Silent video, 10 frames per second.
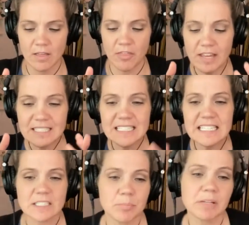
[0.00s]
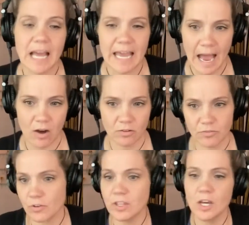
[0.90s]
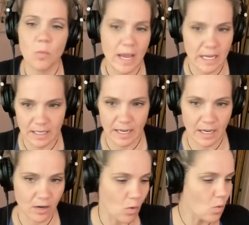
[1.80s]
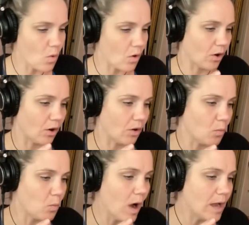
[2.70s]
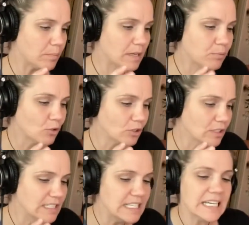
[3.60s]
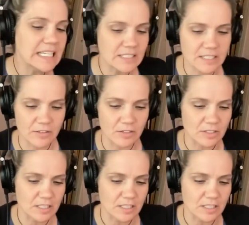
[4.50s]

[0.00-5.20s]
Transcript: things need to play out for the awakening or what people need to